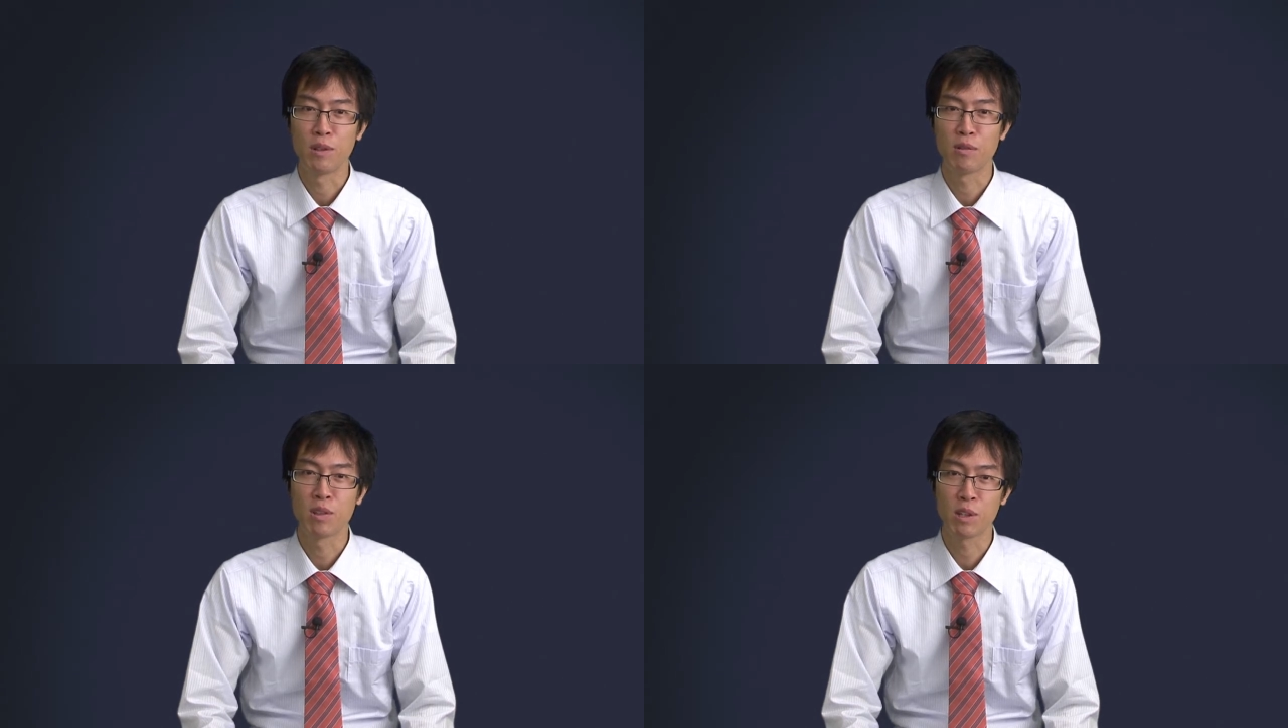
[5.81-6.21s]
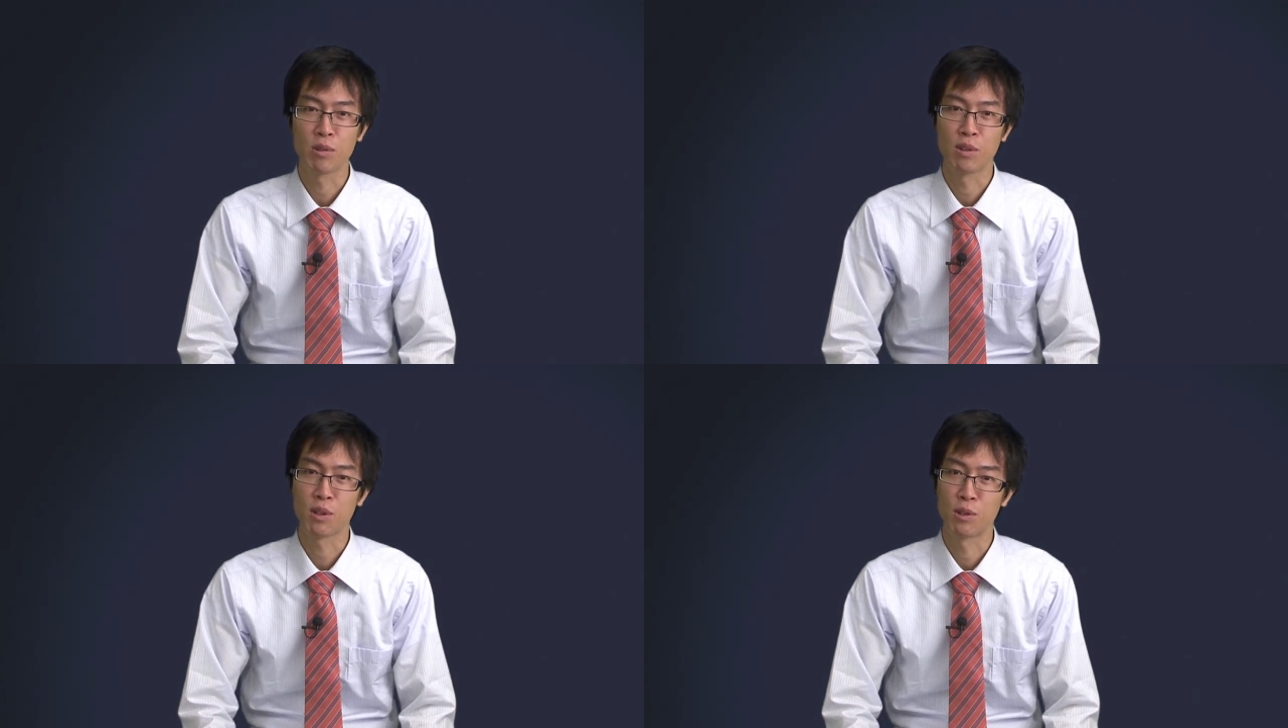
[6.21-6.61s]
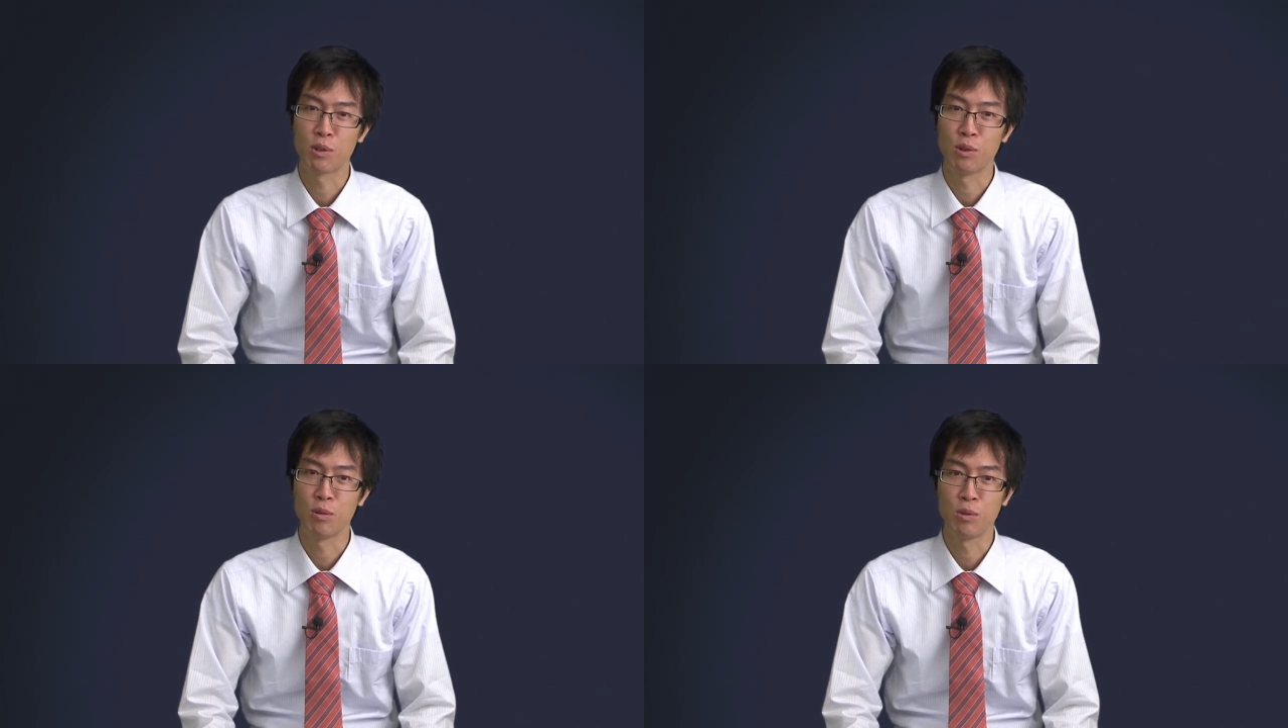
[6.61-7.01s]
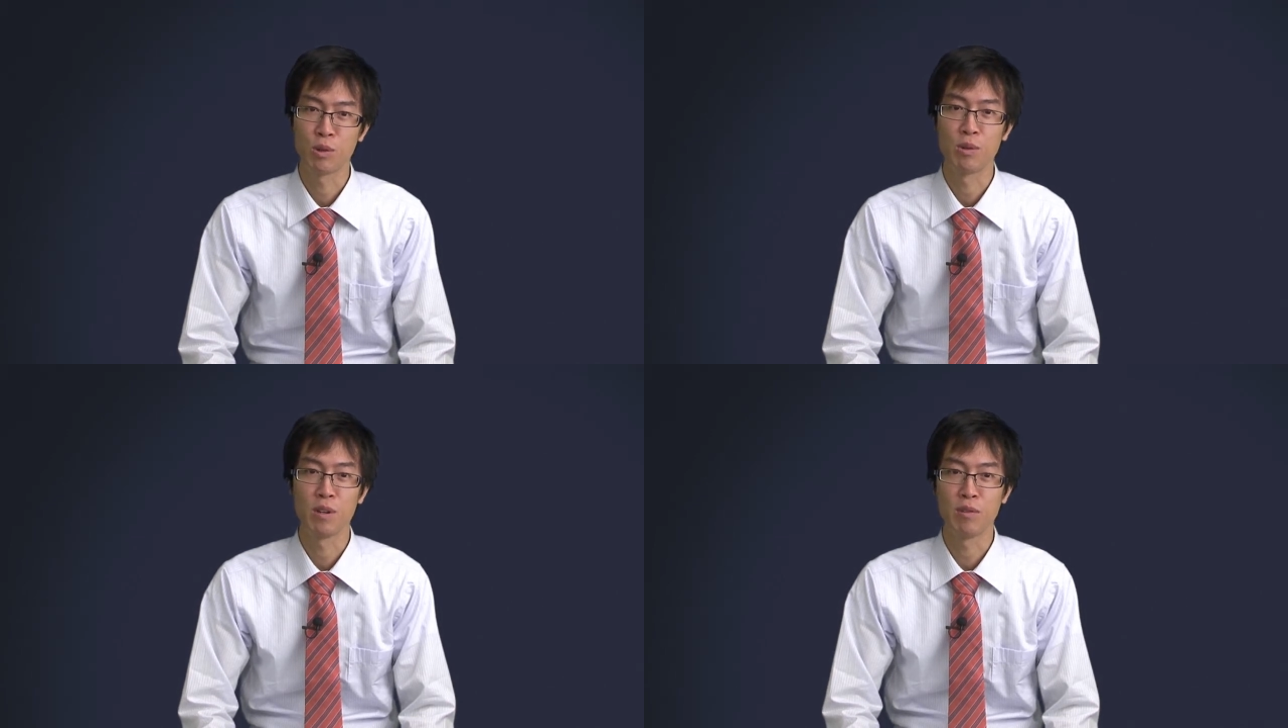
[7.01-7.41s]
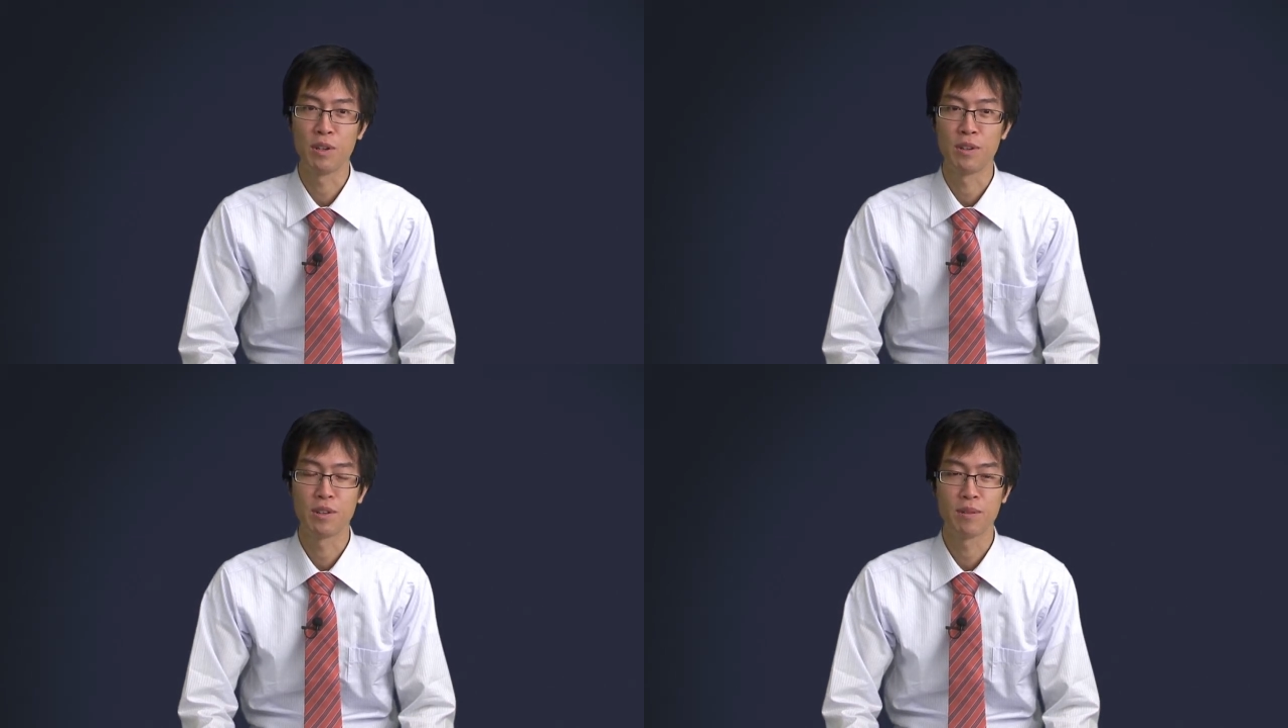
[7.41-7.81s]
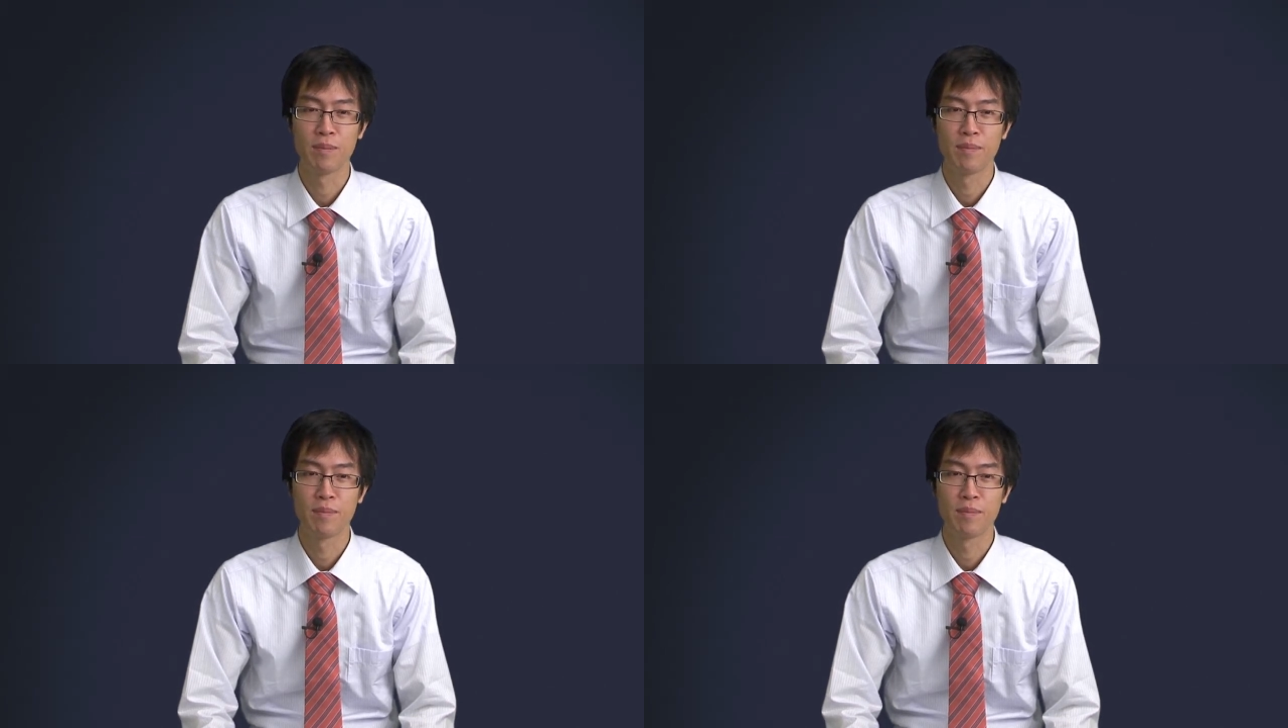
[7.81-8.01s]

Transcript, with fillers: of sequence control which we have learned.